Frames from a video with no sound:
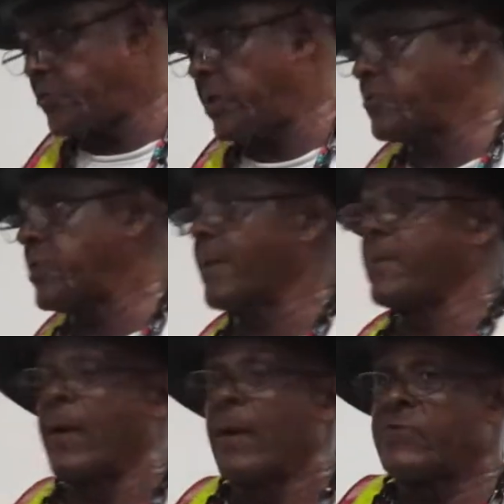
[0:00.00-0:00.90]
chief's
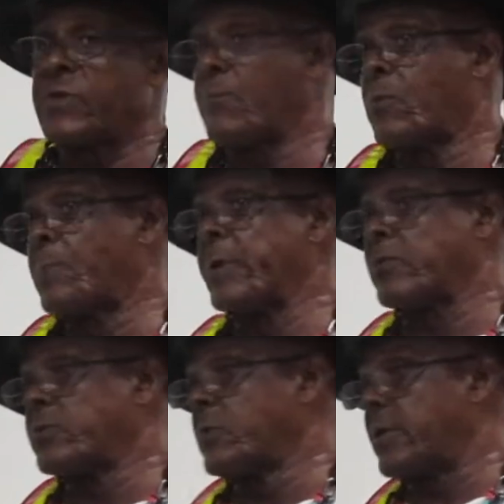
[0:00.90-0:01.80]
help, see what we
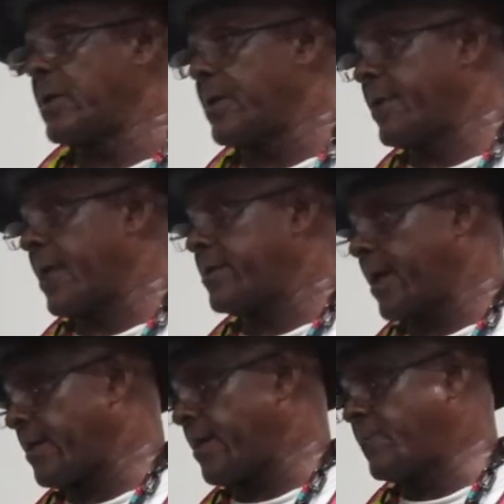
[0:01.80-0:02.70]
can do to eliminate
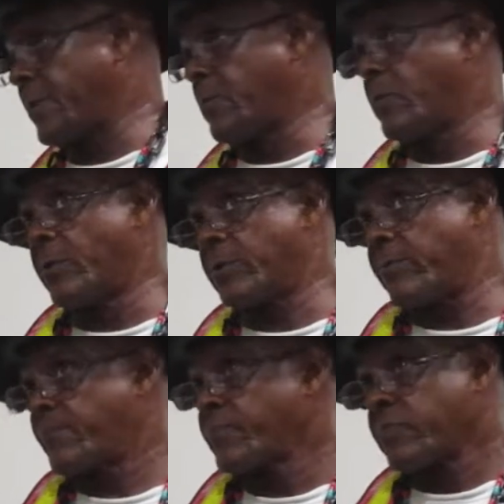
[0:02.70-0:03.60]
that. If we
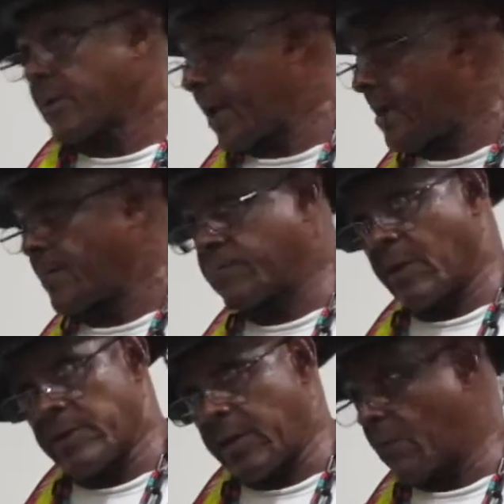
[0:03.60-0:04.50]
would kind
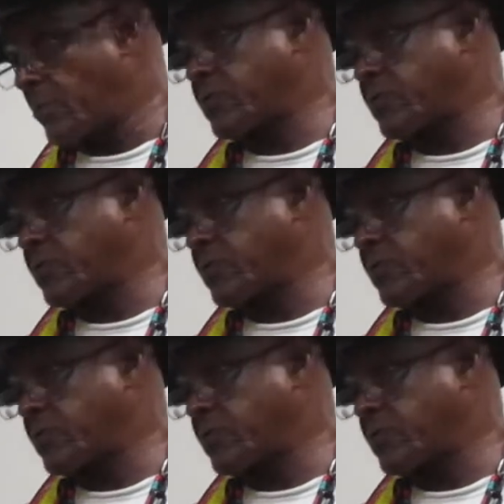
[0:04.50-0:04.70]
of get on the